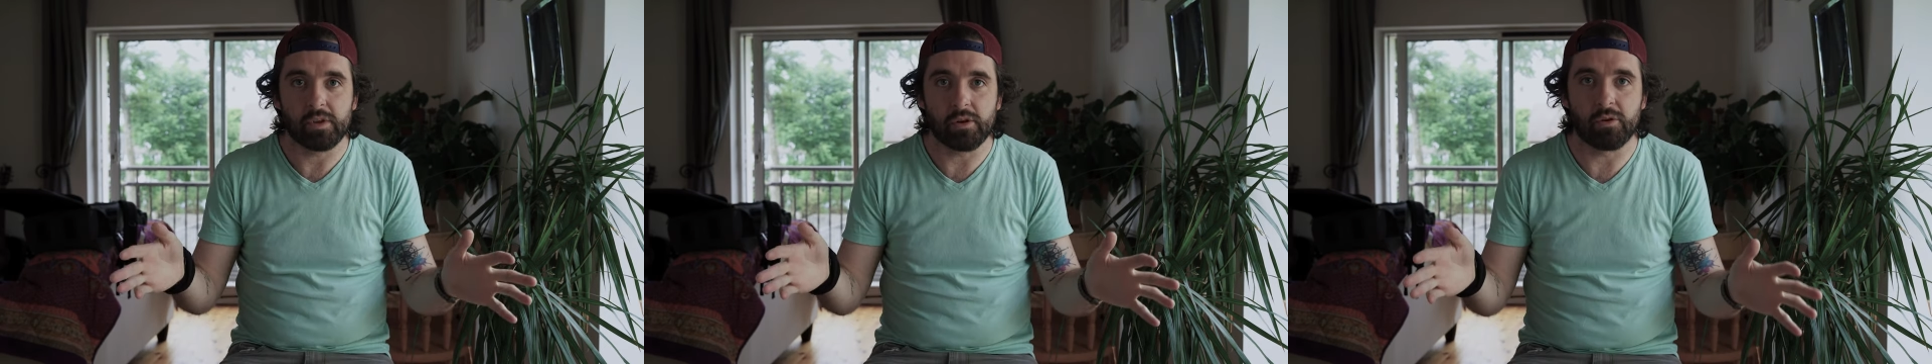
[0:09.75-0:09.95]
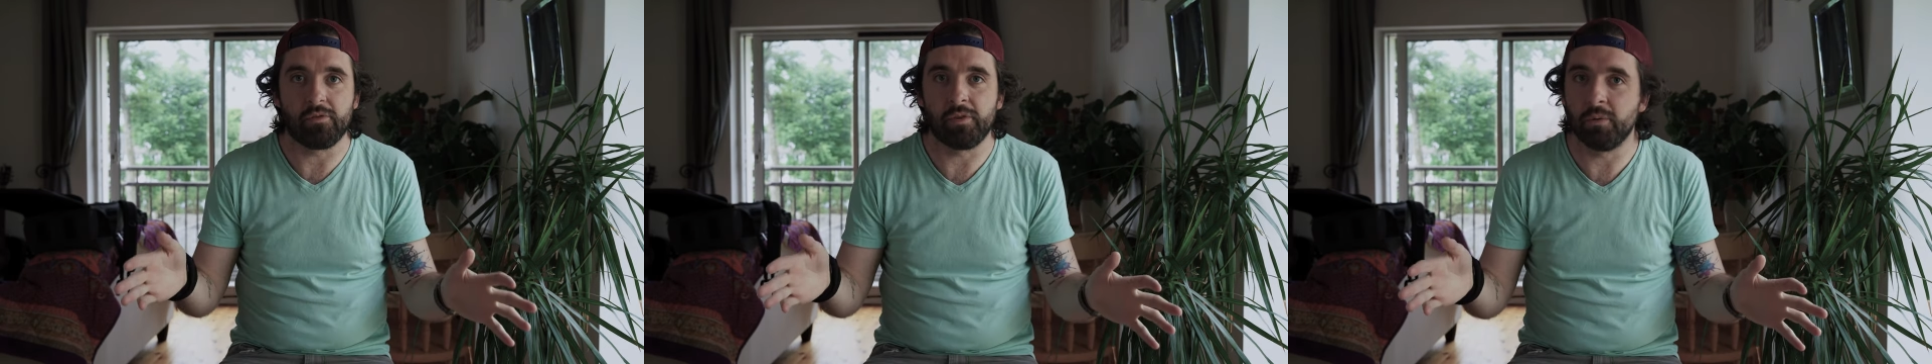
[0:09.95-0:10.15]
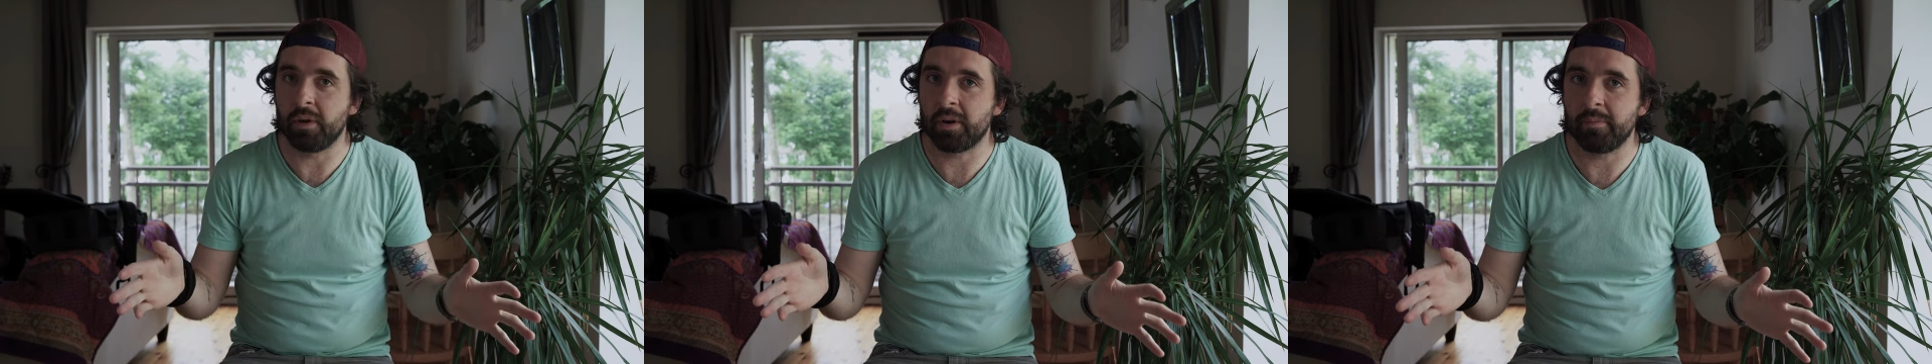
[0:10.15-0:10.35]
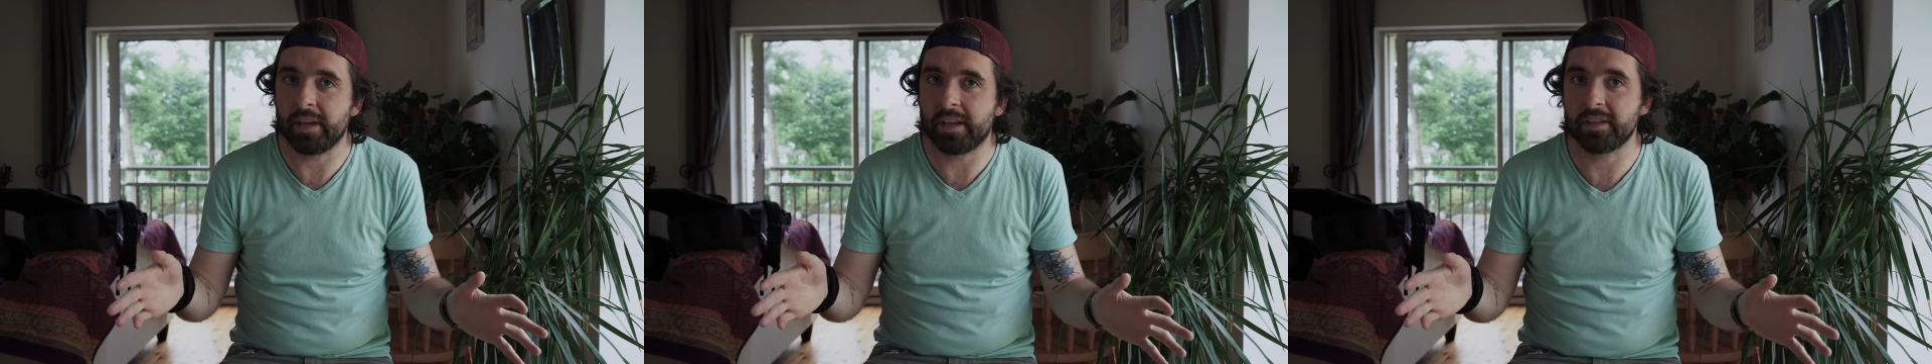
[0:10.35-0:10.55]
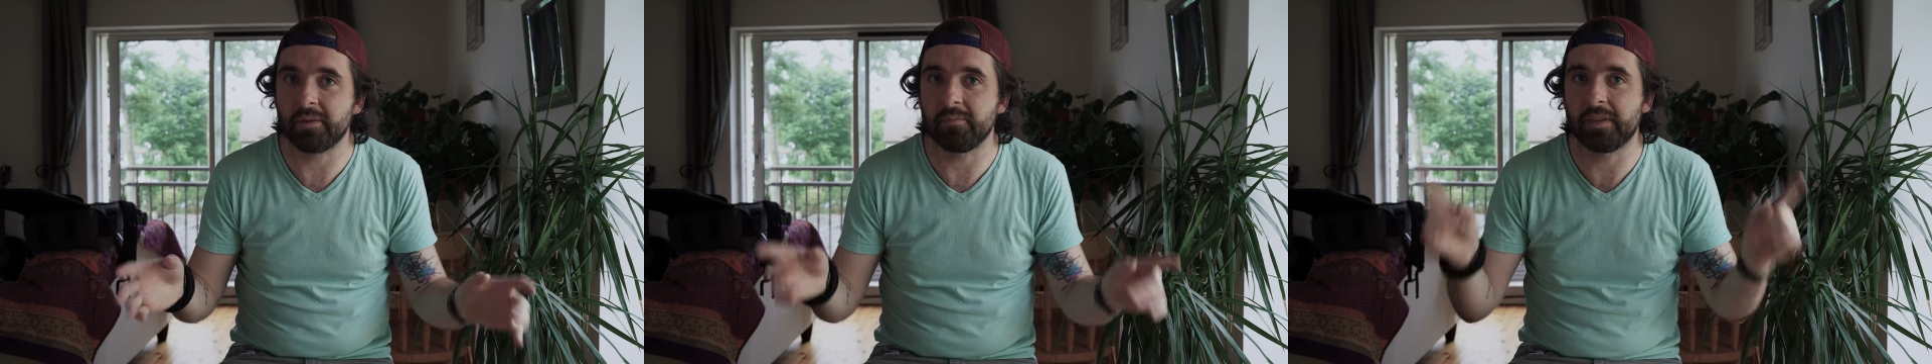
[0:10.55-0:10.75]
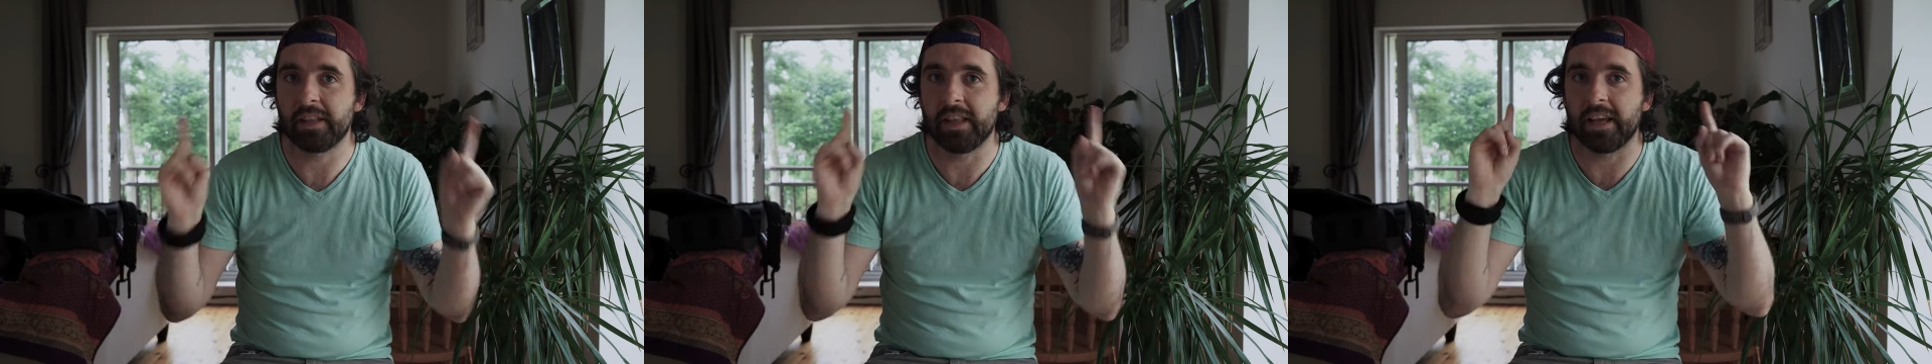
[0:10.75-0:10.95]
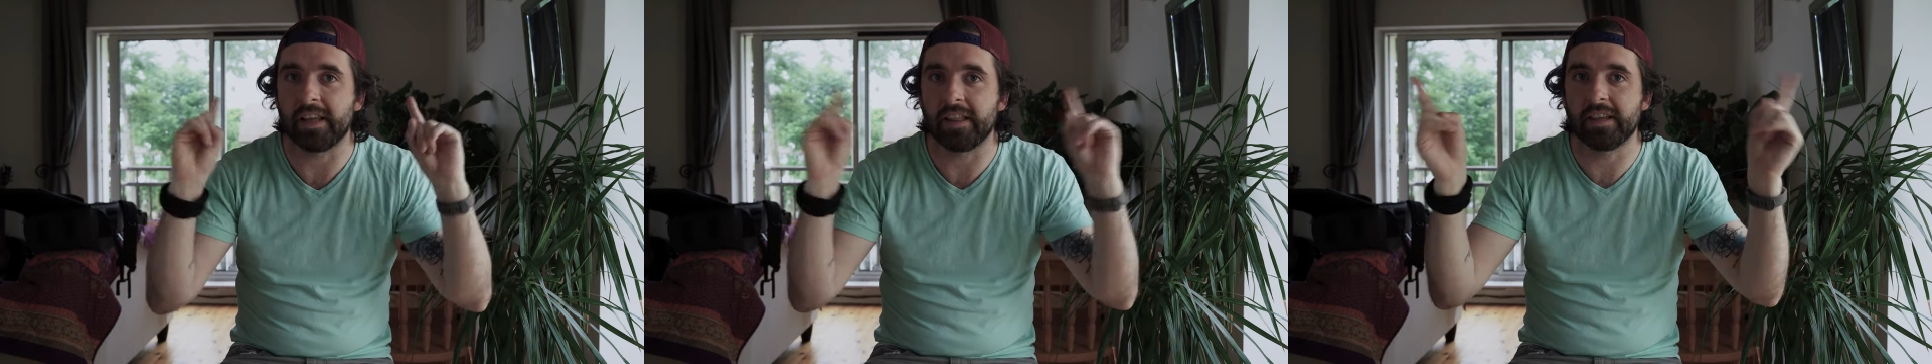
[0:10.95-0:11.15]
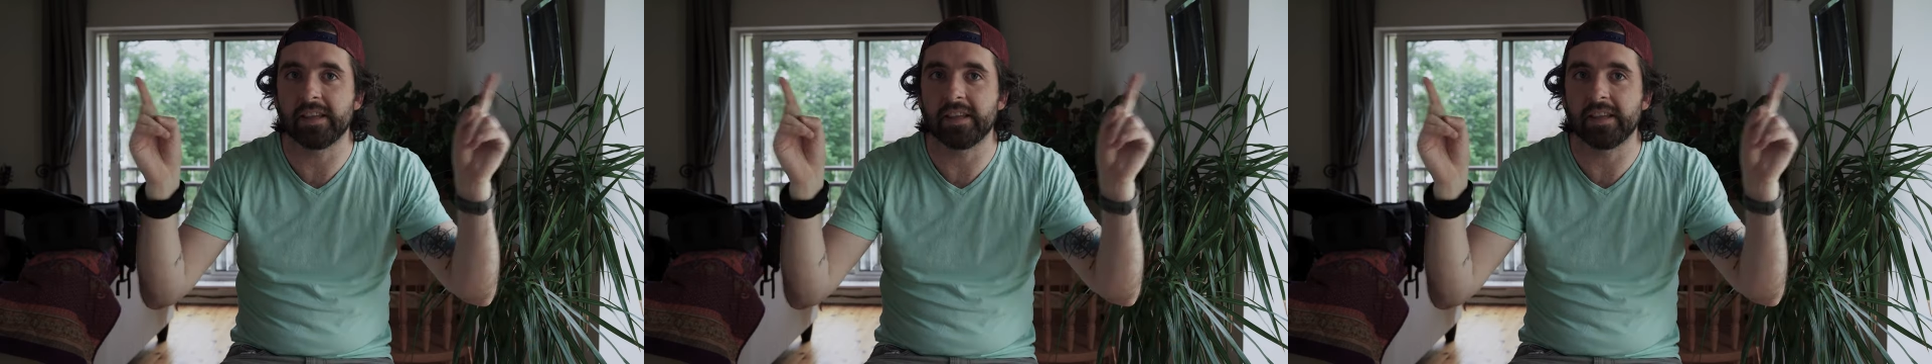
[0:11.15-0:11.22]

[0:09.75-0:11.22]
You know, if you want to make something like